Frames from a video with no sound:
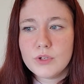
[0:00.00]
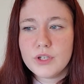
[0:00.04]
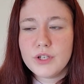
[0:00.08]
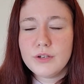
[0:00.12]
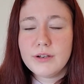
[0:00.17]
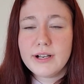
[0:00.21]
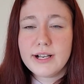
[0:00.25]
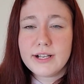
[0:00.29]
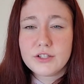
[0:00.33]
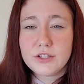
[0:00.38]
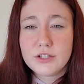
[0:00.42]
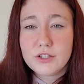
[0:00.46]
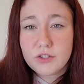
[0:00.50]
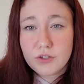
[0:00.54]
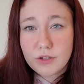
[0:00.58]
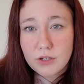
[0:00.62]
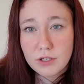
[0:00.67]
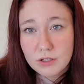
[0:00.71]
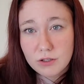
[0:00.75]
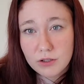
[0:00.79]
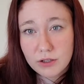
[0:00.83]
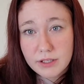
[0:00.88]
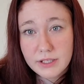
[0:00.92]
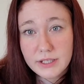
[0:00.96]
when you
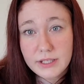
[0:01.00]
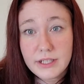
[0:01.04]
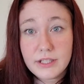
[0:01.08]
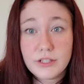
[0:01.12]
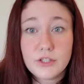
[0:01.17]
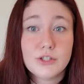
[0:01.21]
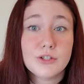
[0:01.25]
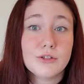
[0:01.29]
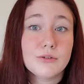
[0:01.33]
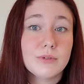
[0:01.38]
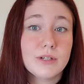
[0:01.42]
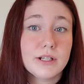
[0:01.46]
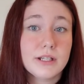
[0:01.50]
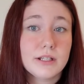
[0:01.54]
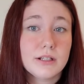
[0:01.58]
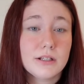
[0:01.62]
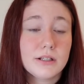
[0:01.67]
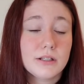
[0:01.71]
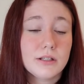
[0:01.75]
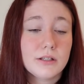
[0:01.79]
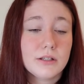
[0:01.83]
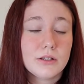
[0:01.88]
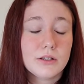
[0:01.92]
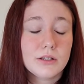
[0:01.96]
actually start looking into
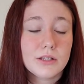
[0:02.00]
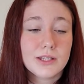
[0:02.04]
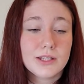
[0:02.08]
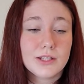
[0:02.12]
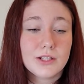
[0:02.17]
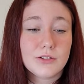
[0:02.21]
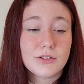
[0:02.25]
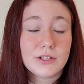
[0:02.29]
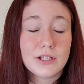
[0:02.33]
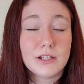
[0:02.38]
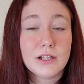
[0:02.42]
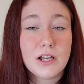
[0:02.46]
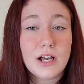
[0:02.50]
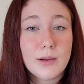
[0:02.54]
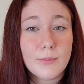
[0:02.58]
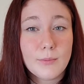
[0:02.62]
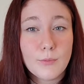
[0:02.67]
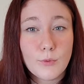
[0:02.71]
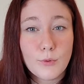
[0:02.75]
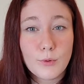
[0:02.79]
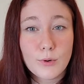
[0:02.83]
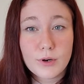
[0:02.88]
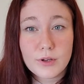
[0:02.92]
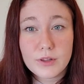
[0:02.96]
it, there's a
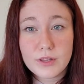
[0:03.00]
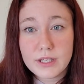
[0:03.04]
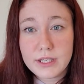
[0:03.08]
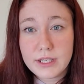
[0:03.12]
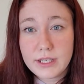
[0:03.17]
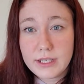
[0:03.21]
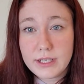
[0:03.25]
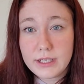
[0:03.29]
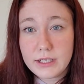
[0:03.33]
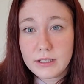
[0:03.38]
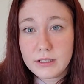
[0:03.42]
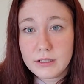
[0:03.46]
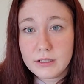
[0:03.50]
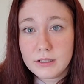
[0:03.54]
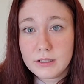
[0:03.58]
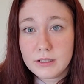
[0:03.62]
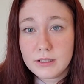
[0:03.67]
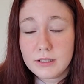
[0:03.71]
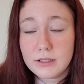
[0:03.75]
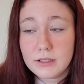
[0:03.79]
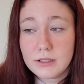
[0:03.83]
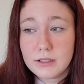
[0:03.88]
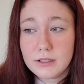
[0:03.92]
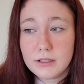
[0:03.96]
lot more than
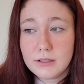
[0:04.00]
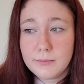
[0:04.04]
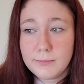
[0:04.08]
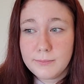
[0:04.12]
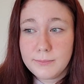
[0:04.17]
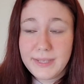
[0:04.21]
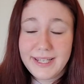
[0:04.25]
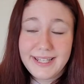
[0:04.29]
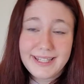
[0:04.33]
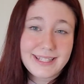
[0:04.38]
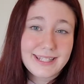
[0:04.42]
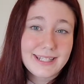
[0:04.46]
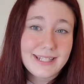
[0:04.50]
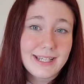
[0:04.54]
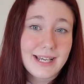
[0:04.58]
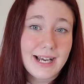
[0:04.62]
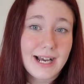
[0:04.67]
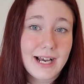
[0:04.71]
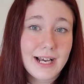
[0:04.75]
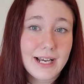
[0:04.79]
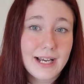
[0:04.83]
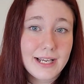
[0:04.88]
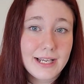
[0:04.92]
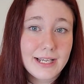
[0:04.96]

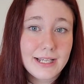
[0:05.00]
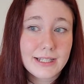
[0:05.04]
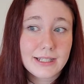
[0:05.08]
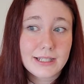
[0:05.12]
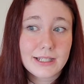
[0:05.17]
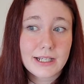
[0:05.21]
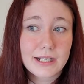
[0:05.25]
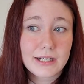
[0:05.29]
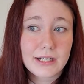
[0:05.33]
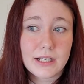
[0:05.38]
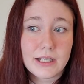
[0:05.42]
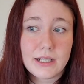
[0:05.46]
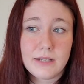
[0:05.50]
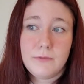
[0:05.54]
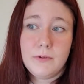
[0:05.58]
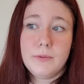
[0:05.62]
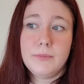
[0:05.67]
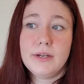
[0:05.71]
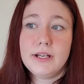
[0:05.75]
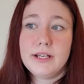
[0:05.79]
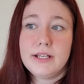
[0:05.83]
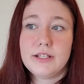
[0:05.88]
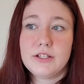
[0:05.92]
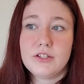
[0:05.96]
meets the eye. Not
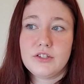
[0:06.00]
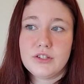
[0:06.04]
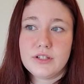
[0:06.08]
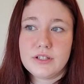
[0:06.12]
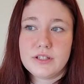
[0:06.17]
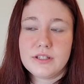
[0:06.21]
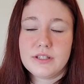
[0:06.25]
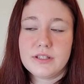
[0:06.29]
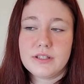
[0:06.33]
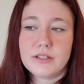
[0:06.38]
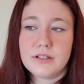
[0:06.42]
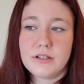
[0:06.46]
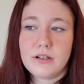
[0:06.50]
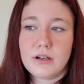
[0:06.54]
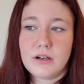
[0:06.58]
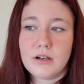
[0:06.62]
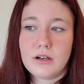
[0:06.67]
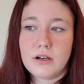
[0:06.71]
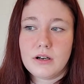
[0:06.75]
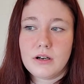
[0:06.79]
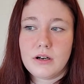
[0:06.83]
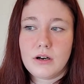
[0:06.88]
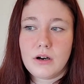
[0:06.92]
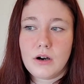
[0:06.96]
everybody is just
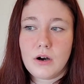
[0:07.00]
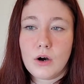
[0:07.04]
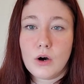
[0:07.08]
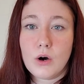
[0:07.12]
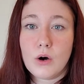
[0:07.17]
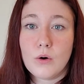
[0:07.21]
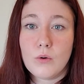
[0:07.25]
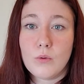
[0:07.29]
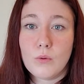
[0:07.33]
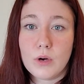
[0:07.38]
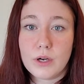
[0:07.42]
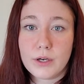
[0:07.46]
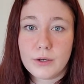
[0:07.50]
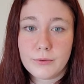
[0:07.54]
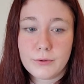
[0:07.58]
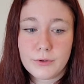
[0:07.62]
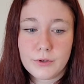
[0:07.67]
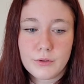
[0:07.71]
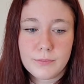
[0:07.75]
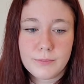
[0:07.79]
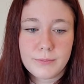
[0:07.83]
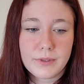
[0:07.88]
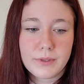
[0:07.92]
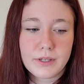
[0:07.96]
all
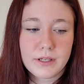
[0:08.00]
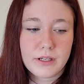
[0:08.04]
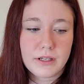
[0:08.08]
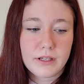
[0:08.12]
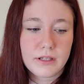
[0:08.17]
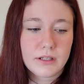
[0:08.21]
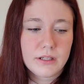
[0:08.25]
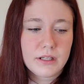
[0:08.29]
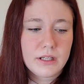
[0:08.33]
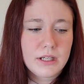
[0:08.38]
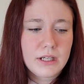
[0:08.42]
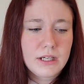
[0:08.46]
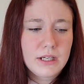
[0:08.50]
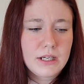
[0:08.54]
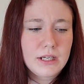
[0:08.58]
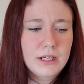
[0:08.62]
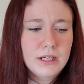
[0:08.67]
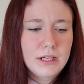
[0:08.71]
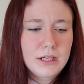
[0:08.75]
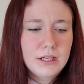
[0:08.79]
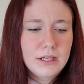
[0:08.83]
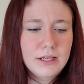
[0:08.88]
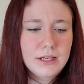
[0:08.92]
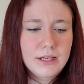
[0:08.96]
one group.
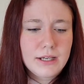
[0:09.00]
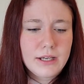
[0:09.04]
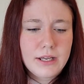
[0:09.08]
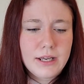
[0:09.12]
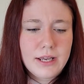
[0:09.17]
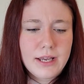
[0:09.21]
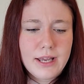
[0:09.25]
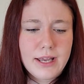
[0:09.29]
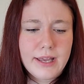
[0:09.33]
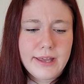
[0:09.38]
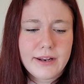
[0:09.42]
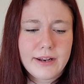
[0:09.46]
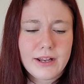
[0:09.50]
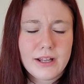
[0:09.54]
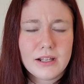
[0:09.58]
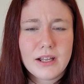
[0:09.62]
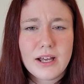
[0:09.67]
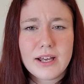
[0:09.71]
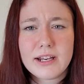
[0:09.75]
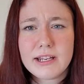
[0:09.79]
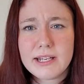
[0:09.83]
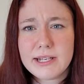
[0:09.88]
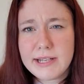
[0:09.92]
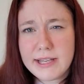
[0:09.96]
And
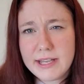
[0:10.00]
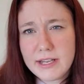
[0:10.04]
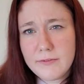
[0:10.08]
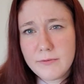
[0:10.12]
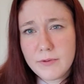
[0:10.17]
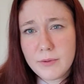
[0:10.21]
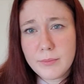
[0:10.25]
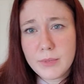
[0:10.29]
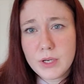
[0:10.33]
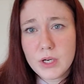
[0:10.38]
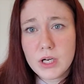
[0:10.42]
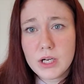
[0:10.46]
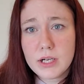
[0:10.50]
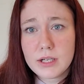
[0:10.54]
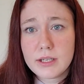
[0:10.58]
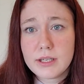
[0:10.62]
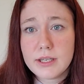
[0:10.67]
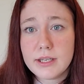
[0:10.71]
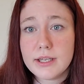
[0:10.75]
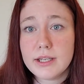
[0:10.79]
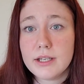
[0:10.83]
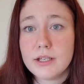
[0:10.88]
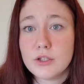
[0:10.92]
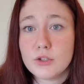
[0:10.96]
a lot of Native
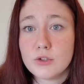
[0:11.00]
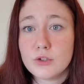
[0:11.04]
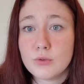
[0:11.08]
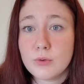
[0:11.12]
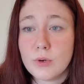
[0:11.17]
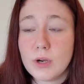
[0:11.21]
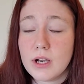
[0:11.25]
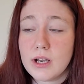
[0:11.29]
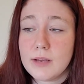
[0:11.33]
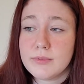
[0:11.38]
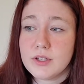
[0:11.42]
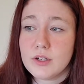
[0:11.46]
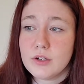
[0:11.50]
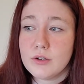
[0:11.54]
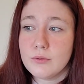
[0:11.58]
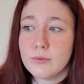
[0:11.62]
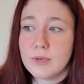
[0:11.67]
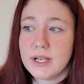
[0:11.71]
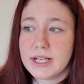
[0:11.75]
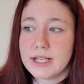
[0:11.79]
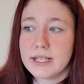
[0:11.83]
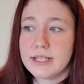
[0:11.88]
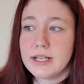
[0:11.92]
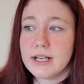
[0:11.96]
American tribes
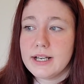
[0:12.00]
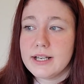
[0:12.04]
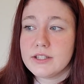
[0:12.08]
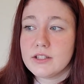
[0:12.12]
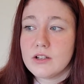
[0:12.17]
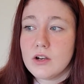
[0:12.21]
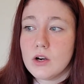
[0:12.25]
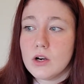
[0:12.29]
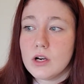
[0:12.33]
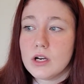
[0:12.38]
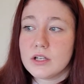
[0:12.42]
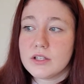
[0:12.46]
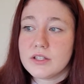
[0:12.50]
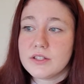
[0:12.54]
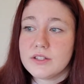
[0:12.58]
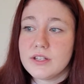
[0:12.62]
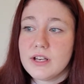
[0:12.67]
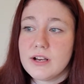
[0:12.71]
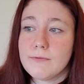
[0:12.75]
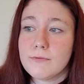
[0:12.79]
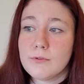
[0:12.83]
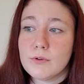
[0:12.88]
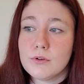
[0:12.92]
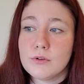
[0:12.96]
that are recognized
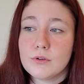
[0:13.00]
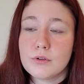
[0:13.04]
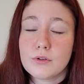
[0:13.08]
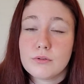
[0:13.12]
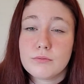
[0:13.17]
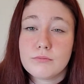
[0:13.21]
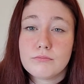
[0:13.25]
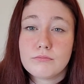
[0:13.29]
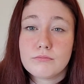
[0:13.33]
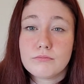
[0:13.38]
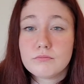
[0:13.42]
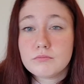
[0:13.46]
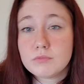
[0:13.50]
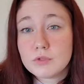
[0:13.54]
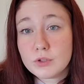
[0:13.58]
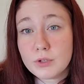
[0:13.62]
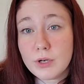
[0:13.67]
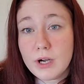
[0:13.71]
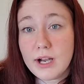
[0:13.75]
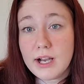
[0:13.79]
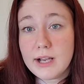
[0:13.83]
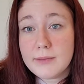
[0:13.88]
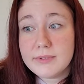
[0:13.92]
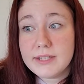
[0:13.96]
are several
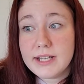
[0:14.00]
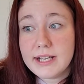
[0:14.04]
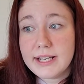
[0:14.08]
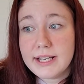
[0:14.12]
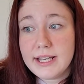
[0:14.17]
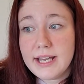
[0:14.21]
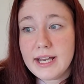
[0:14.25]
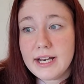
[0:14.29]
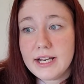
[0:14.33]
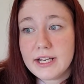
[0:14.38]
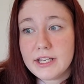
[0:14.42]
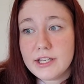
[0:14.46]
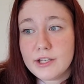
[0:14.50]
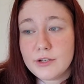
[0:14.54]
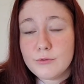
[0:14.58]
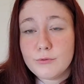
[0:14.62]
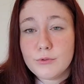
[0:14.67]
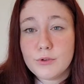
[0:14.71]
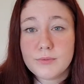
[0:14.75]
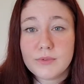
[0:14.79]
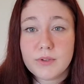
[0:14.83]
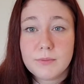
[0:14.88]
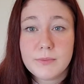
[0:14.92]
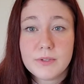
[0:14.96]
tribes that kind of
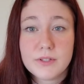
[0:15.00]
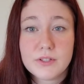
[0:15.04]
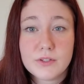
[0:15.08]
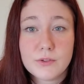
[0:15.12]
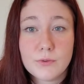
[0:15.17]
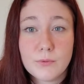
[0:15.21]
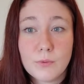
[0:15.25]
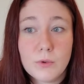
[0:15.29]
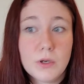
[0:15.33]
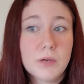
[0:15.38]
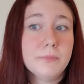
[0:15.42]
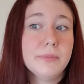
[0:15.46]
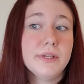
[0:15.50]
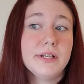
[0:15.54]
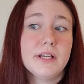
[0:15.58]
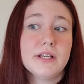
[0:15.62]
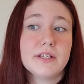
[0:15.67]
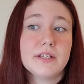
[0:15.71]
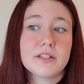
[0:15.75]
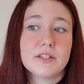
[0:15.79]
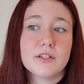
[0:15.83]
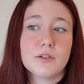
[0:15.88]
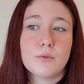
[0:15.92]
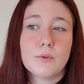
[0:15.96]
get grouped up as to
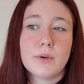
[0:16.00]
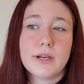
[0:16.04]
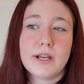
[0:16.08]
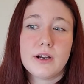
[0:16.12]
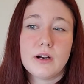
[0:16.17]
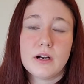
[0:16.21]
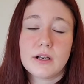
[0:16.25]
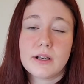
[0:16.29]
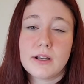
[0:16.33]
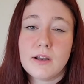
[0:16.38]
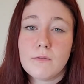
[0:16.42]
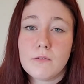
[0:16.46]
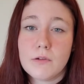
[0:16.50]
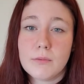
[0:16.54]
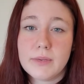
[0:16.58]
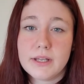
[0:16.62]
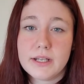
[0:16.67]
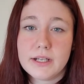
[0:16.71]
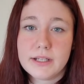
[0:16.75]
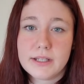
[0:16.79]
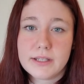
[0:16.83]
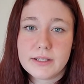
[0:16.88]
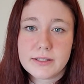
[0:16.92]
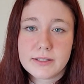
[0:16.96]
one because of the way our
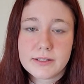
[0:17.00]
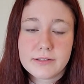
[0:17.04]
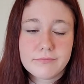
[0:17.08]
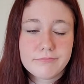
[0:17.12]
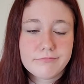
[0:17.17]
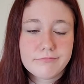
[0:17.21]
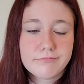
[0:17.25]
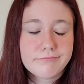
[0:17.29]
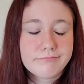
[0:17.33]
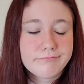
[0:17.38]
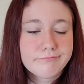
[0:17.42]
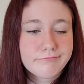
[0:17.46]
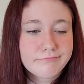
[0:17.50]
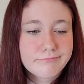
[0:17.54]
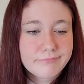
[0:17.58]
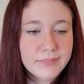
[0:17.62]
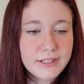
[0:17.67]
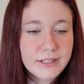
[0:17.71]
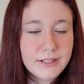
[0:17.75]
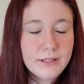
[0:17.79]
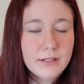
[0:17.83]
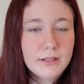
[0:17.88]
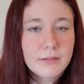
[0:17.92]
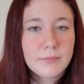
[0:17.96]
government is.
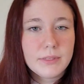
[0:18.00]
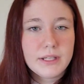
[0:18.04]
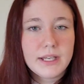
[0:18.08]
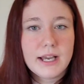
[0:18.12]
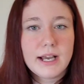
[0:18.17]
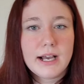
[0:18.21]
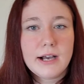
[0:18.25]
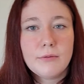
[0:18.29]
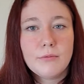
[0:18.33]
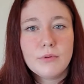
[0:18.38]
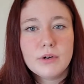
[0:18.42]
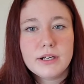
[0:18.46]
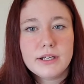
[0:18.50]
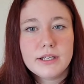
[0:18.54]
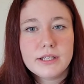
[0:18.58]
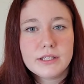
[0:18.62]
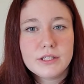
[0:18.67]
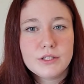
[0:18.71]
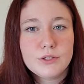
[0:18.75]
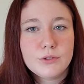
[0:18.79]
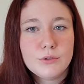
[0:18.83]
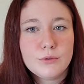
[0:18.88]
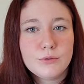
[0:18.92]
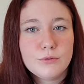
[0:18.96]
But yeah, I
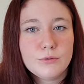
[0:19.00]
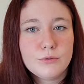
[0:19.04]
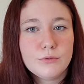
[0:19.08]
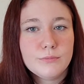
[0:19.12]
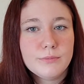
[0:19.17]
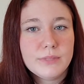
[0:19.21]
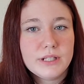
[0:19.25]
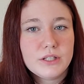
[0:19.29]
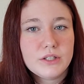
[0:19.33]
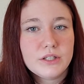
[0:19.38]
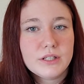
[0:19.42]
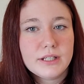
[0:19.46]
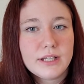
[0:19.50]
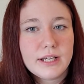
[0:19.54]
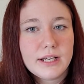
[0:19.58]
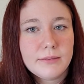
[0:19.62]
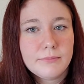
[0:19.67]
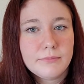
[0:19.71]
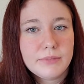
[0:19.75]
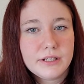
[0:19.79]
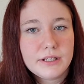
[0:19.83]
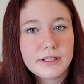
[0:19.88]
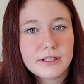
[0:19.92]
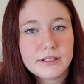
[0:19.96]
wanted to mention
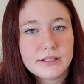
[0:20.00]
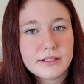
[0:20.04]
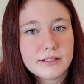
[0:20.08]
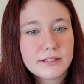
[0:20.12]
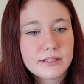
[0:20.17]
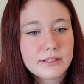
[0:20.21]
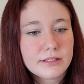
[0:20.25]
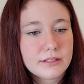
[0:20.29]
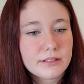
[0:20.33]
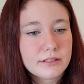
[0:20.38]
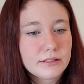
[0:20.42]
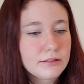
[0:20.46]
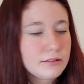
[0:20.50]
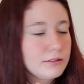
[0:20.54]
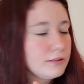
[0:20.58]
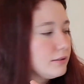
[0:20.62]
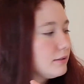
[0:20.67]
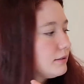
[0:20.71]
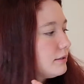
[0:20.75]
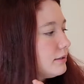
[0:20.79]
that because